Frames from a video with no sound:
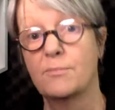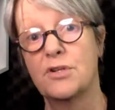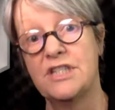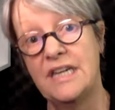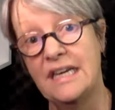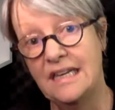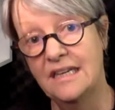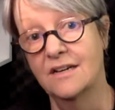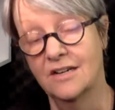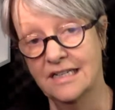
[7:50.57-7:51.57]

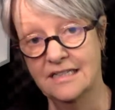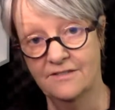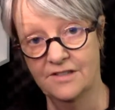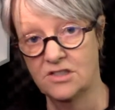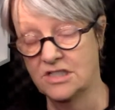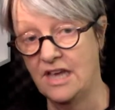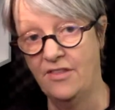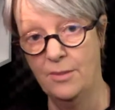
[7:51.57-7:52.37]
particularly difficult at